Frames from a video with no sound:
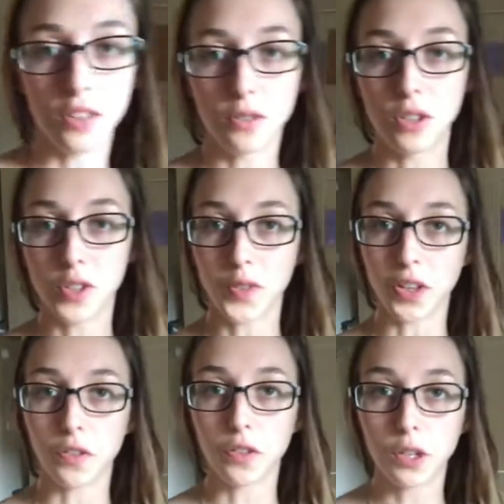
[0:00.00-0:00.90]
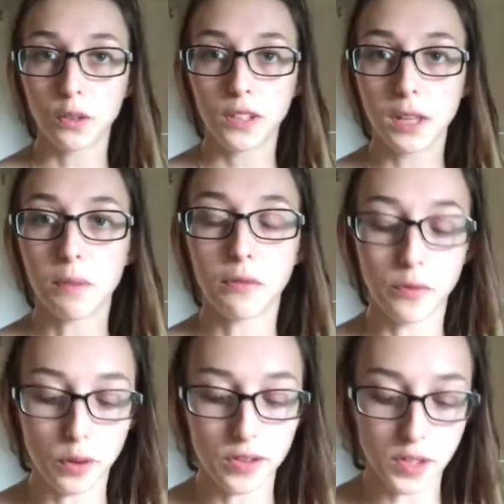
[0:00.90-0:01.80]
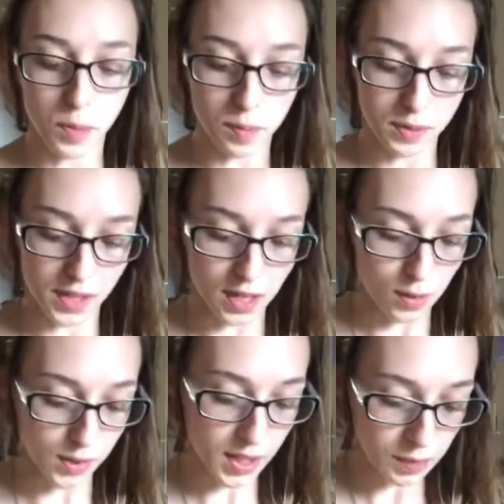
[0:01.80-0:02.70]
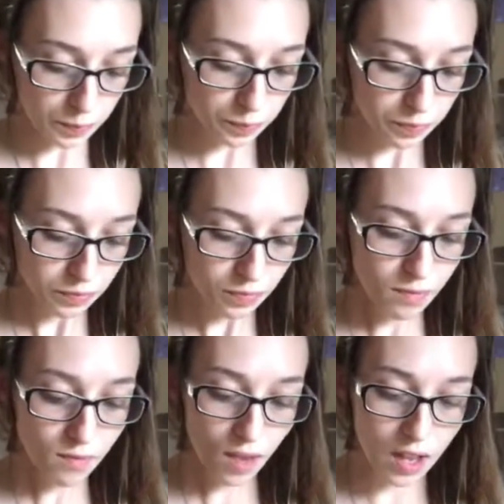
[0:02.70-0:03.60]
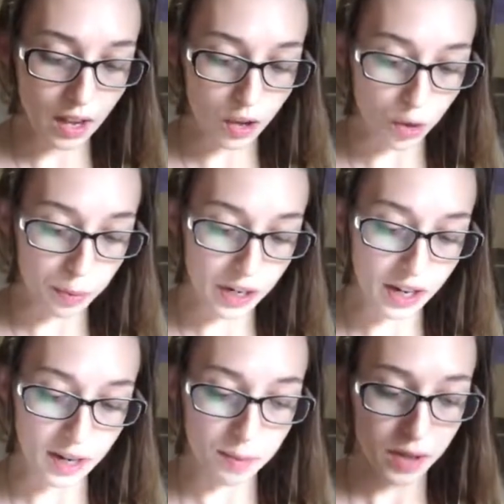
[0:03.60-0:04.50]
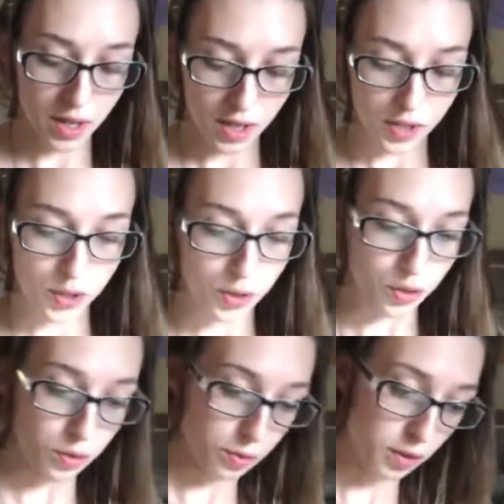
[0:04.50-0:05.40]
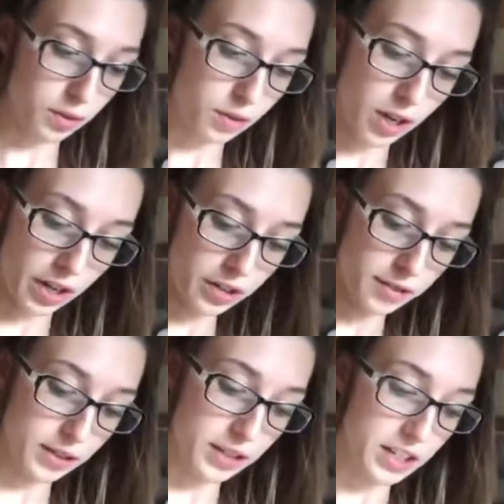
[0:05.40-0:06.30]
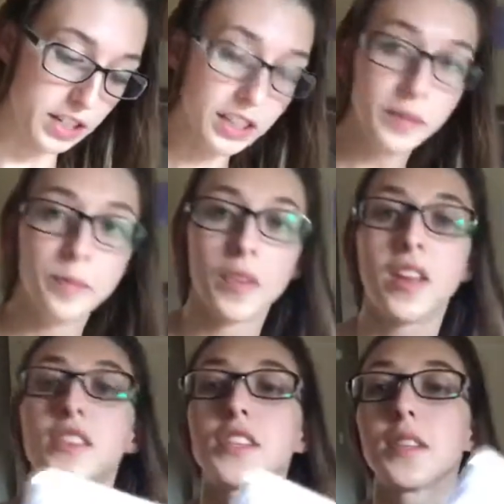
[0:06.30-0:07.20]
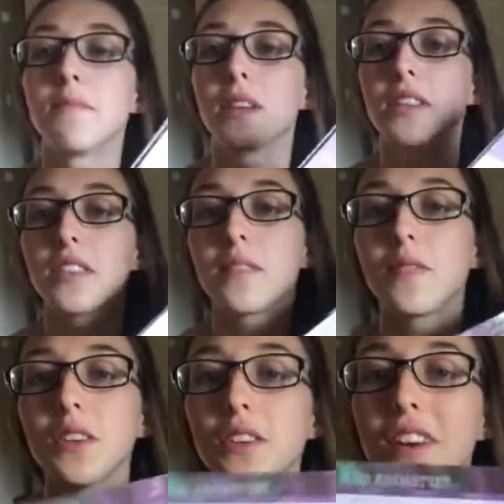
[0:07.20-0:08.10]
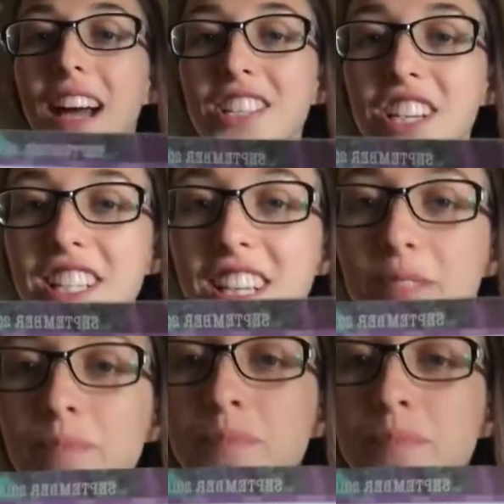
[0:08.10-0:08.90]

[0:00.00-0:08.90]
don't use very frequently, but for this purpose I use it. And I open it up to, oh, Connor wrote in here, to the monthly view. Hi, Janya.